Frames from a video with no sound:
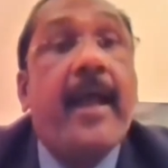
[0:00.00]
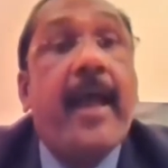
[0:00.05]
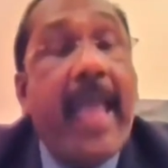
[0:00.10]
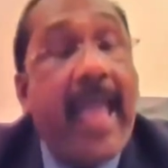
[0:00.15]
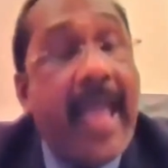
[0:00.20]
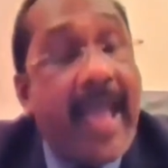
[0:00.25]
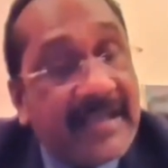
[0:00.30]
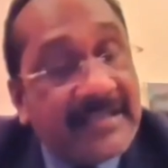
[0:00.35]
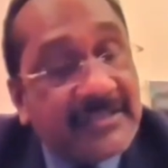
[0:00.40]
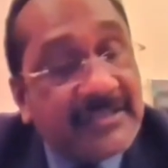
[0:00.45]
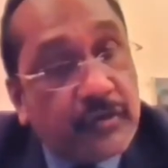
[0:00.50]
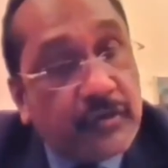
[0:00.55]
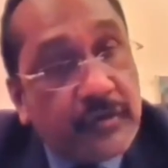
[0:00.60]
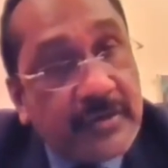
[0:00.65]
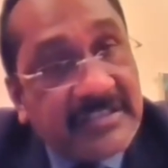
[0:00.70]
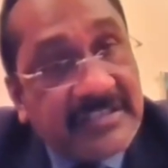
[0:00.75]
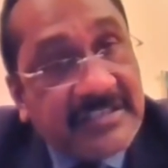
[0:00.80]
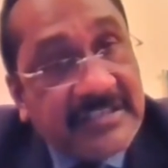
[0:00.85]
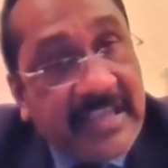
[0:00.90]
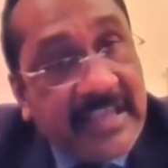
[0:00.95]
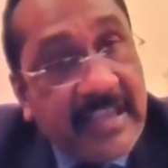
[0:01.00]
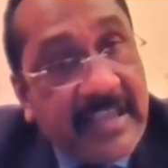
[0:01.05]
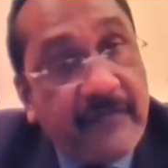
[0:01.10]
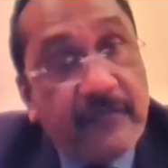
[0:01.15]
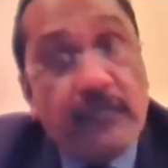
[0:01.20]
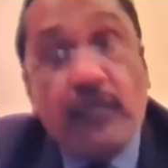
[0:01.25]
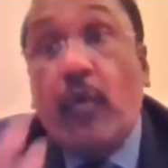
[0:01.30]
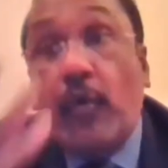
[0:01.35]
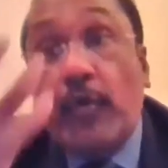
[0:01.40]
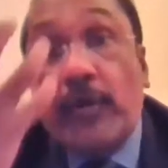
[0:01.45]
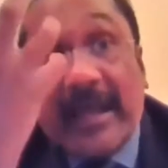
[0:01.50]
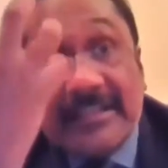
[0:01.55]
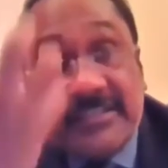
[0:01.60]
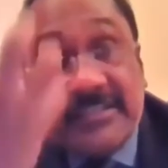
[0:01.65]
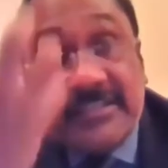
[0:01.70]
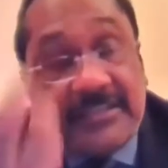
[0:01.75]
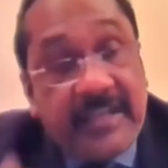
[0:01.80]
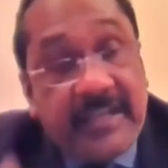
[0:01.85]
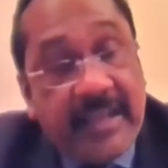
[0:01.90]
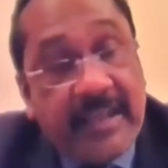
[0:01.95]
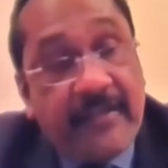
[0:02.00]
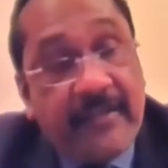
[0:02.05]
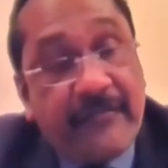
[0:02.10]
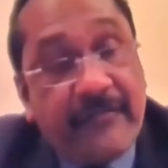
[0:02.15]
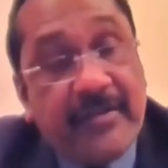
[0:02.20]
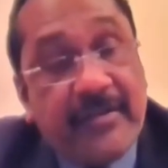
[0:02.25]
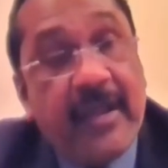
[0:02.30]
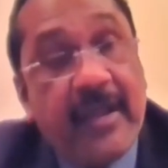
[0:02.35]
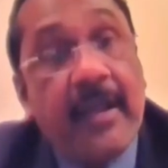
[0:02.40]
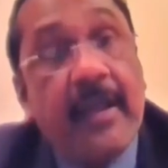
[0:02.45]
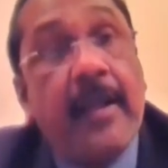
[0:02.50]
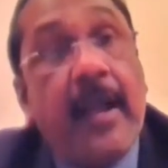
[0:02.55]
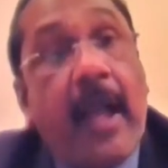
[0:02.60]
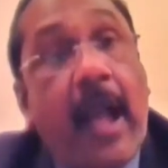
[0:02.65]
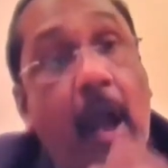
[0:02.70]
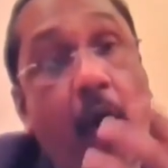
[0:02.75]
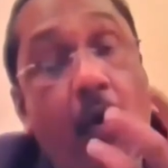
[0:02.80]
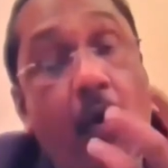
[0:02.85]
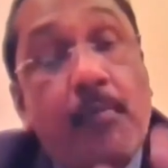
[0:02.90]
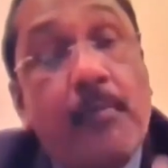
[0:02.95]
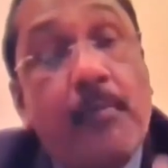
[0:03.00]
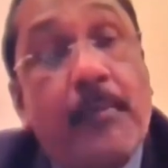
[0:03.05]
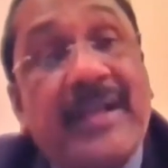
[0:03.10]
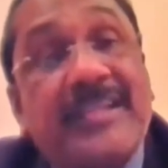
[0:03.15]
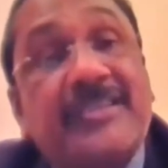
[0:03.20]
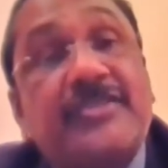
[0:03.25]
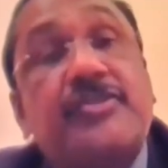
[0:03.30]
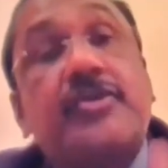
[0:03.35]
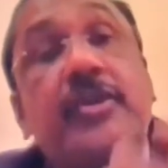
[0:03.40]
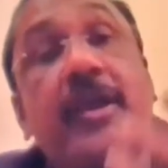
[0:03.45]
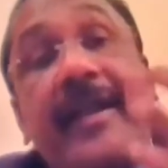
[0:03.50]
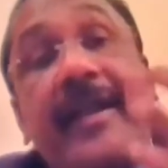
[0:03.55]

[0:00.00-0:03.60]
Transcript: has received or achieved how much